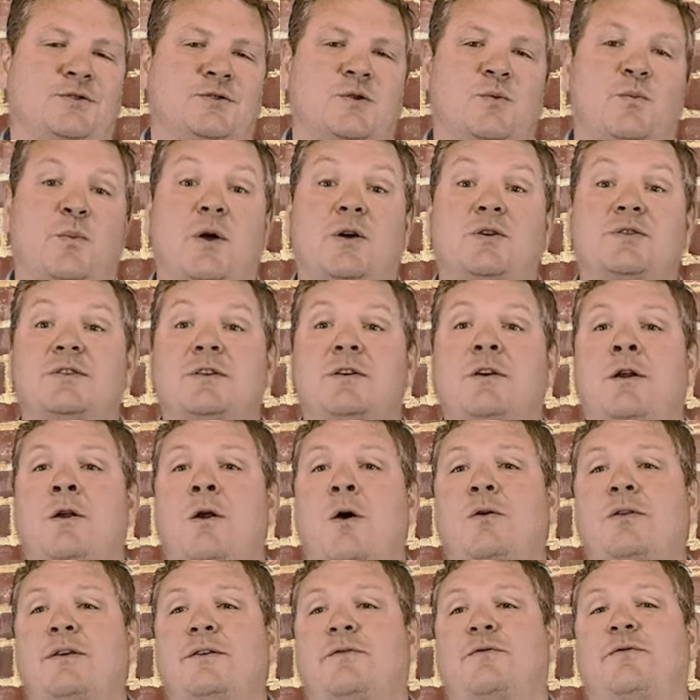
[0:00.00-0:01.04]
year's comparison and
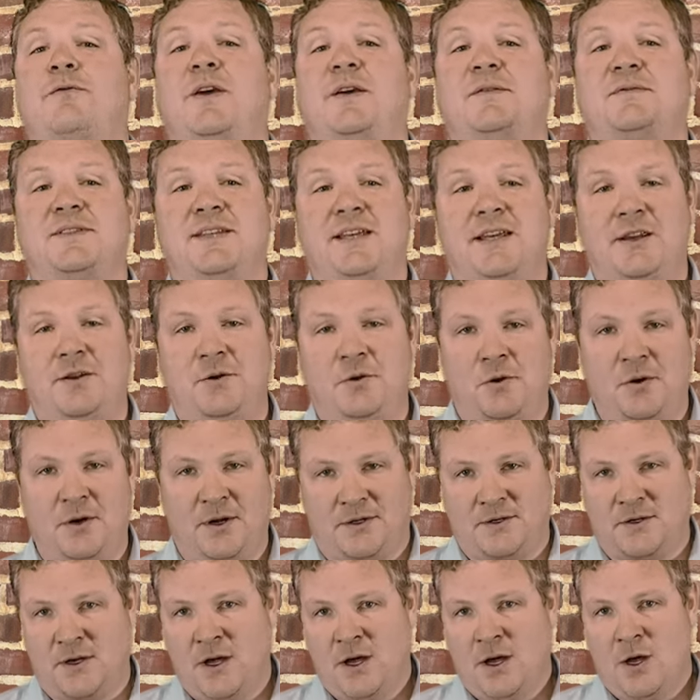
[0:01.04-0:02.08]
only 15
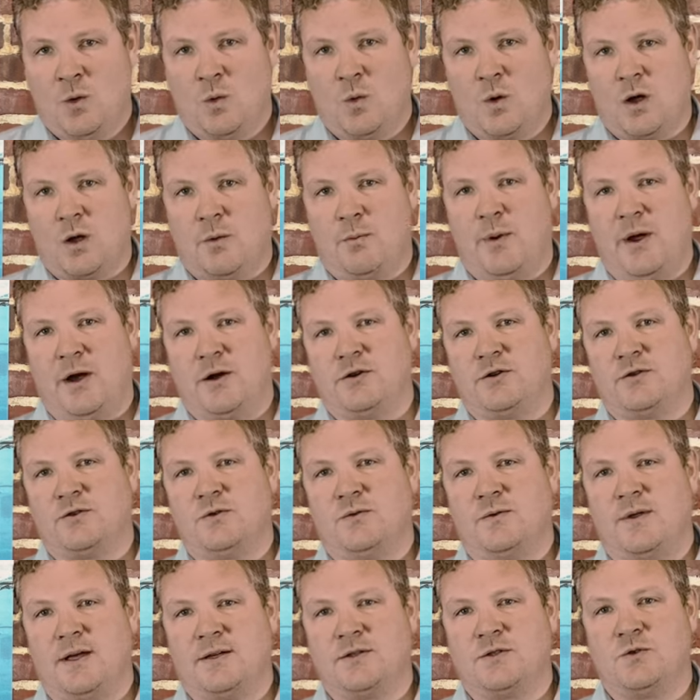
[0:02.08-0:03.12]
units when compared to
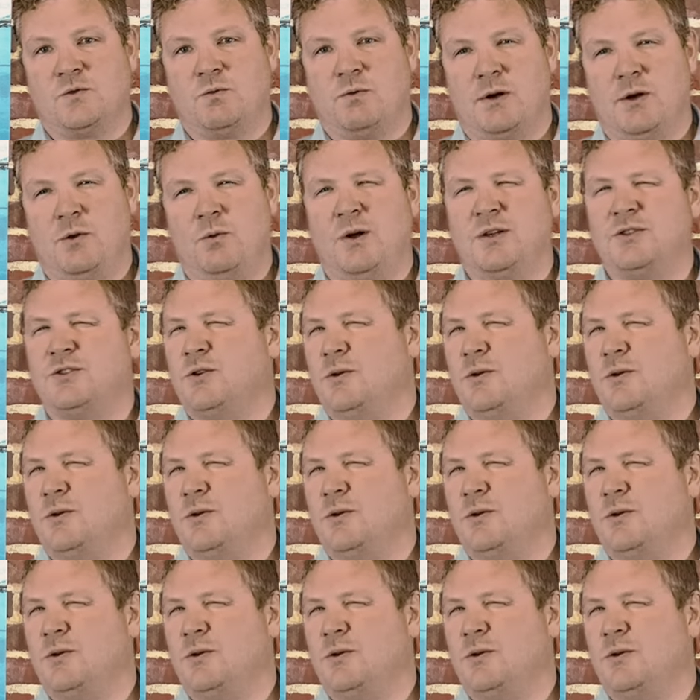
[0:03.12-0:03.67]
2021.